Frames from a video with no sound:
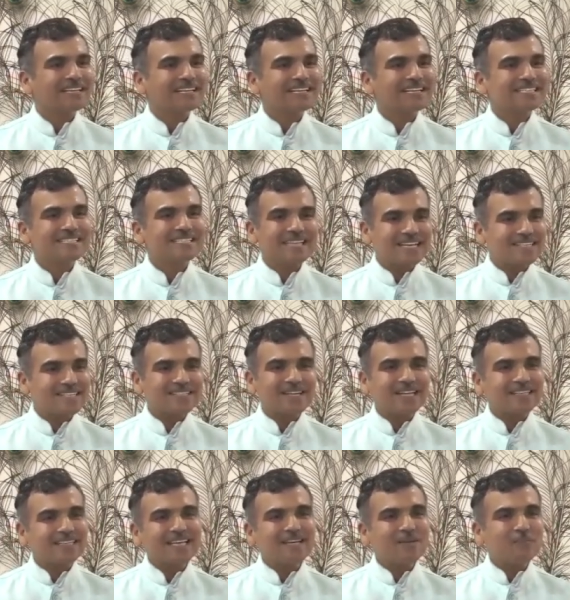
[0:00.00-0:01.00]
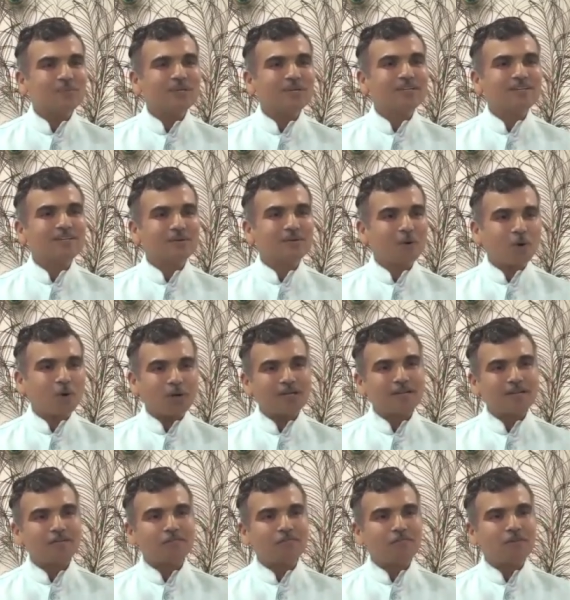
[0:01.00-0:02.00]
It has nothing but
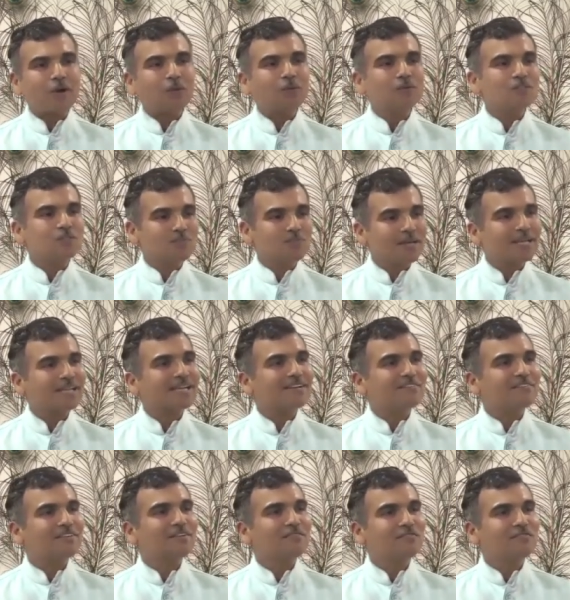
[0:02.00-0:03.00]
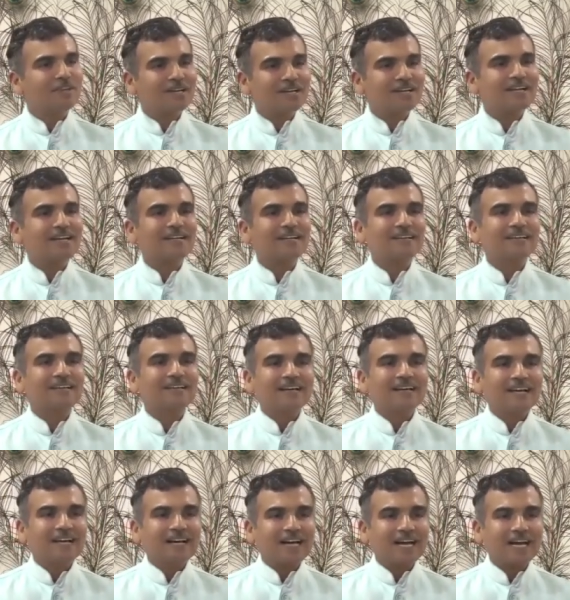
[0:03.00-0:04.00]
all foul smell everywhere.
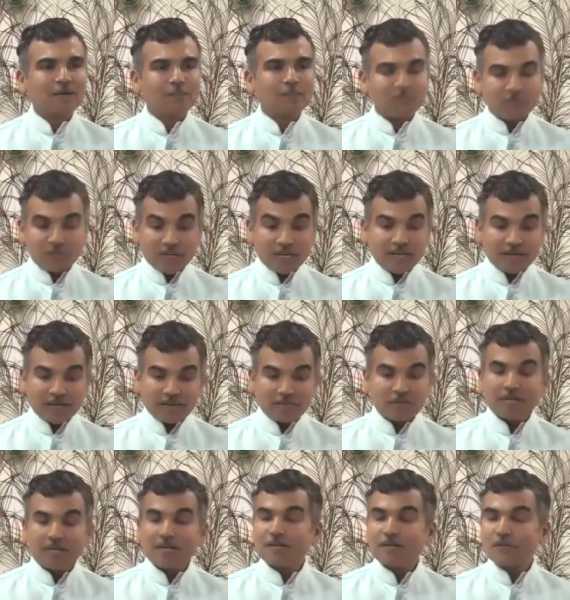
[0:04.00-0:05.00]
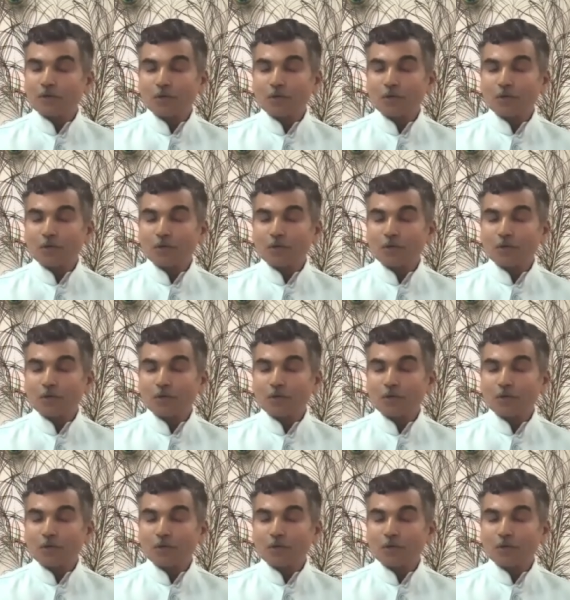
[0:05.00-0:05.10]
And we are